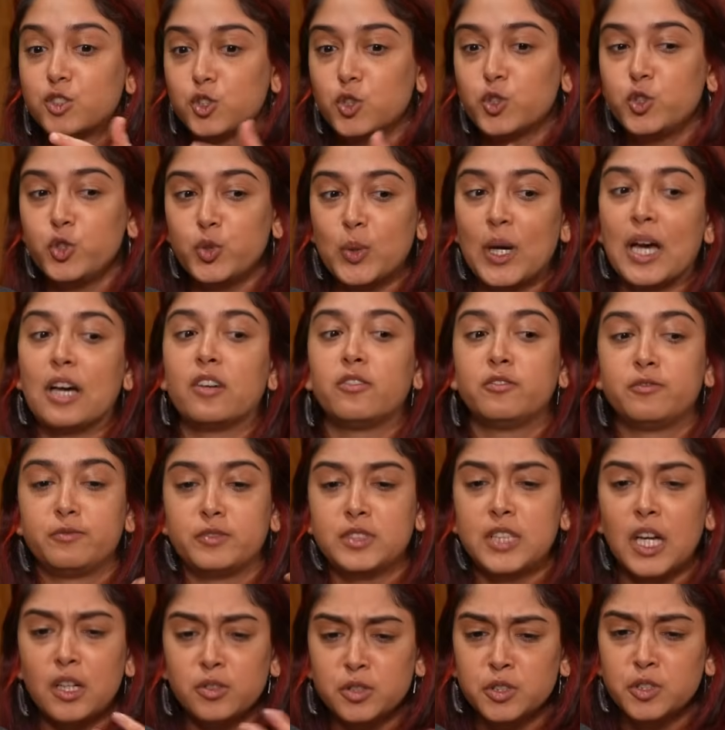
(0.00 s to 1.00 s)
So you have
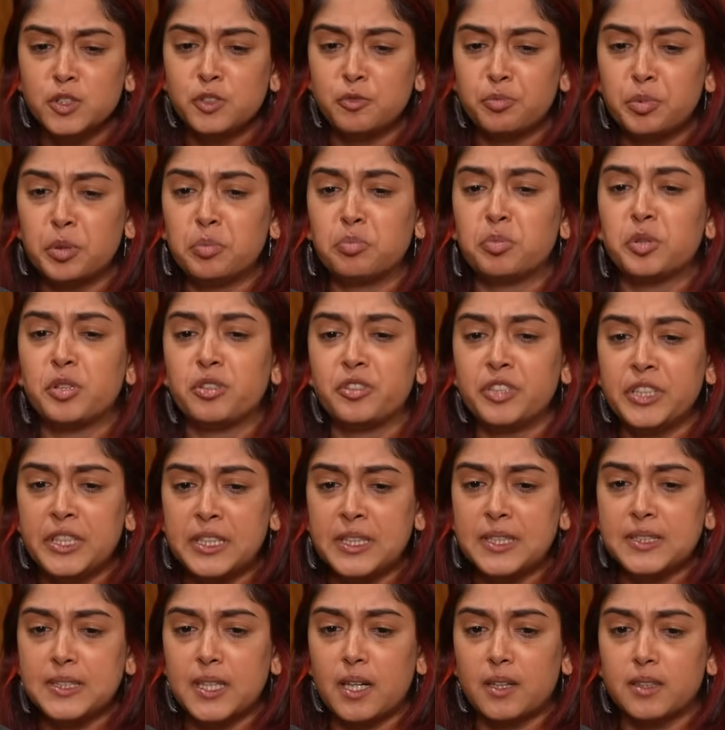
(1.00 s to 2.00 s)
thousands of people
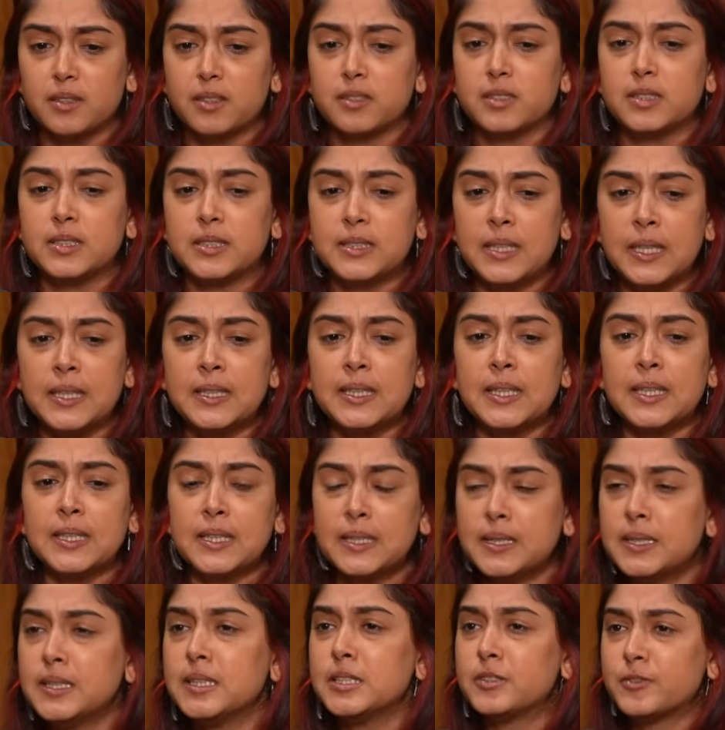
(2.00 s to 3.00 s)
reading these articles, thinking
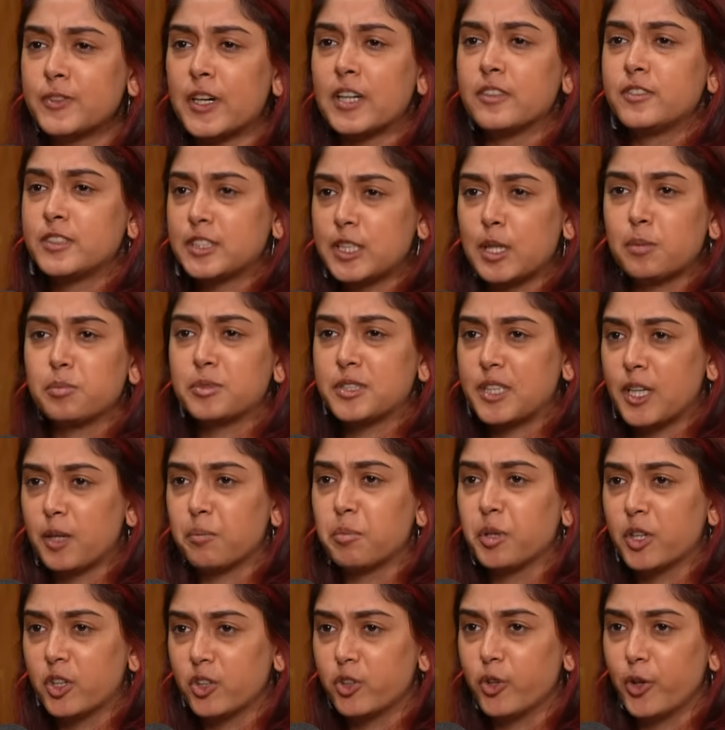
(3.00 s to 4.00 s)
in these 5 steps they're
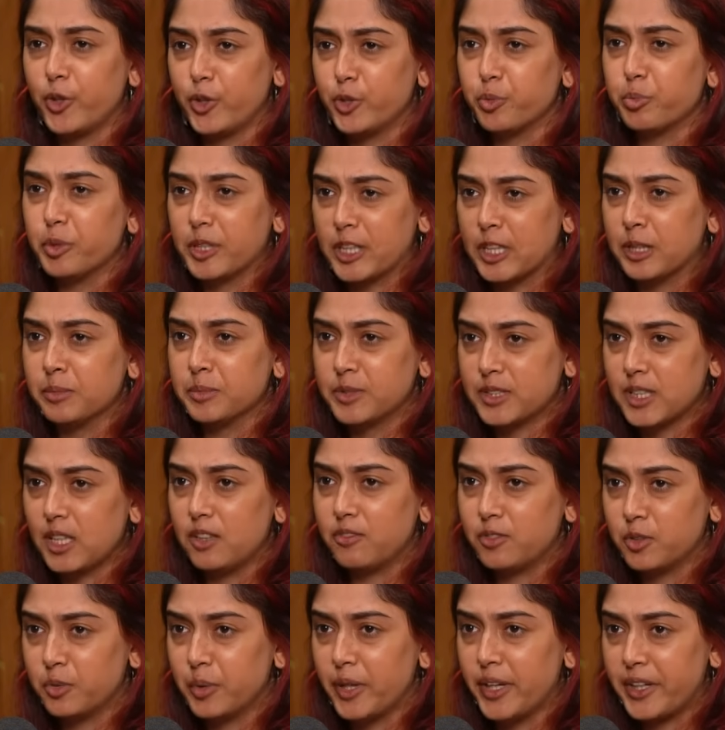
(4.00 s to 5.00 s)
going to become
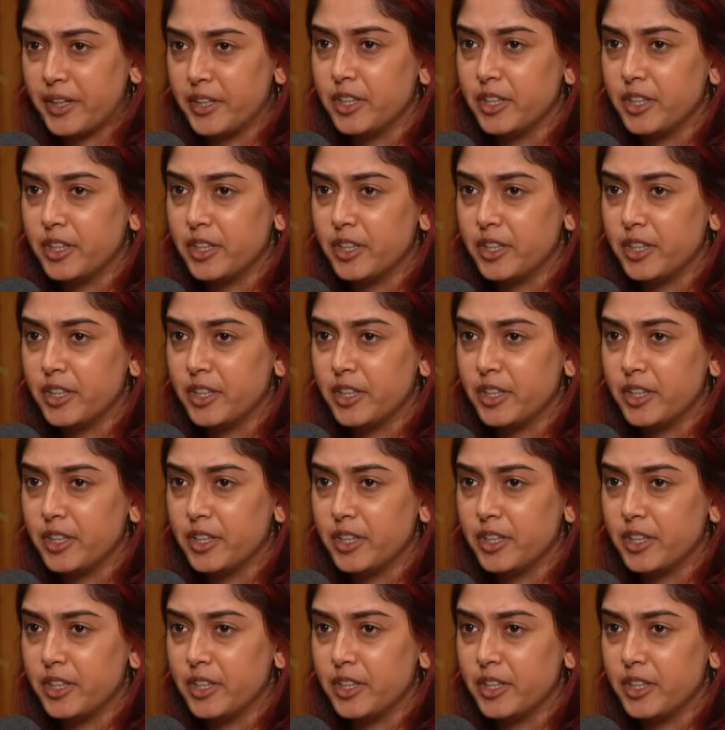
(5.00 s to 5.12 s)
self-aware